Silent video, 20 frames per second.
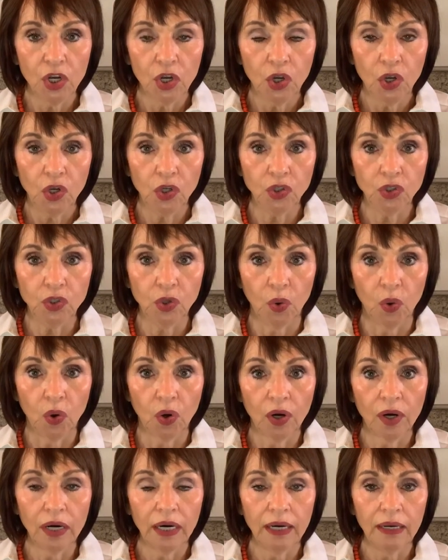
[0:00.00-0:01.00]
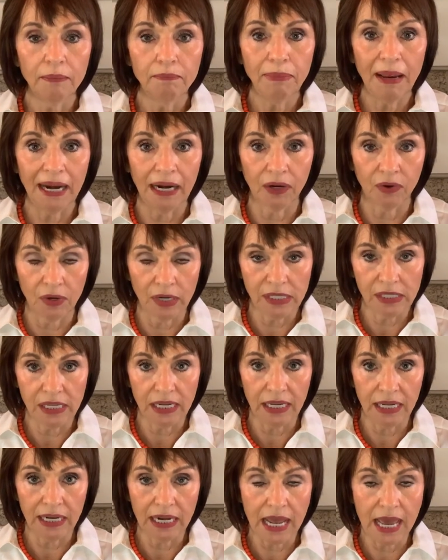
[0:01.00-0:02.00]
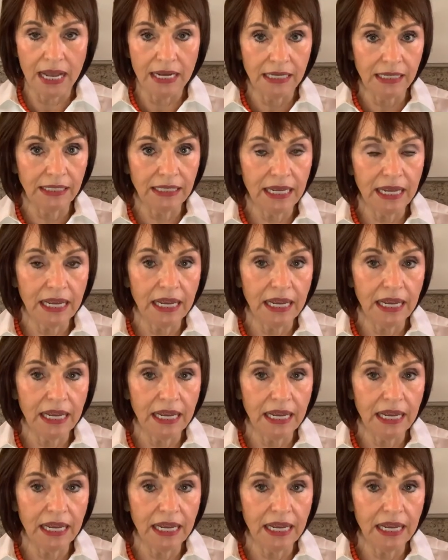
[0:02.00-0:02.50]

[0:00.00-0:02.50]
your parenting and see